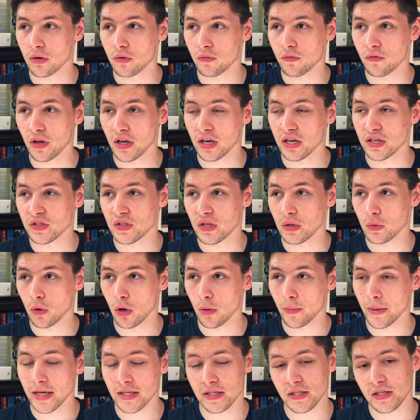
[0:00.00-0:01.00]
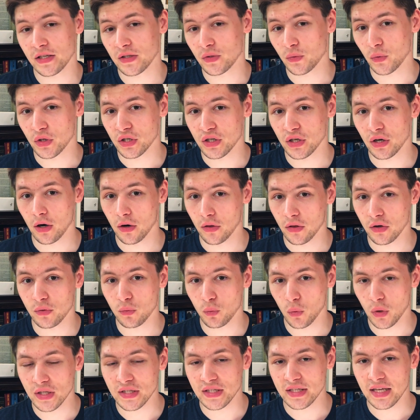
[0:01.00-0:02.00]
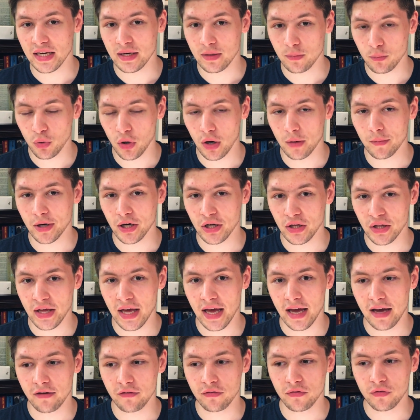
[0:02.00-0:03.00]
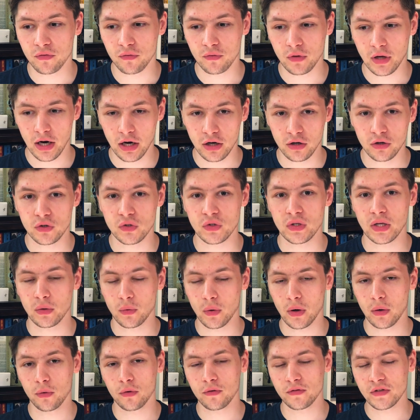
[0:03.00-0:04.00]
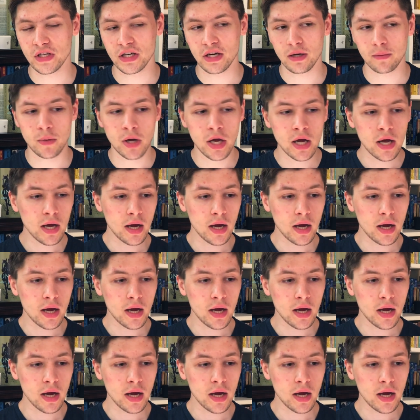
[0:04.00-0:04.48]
Fantasy romances, which are the ones that primarily have characters like werewolves in them.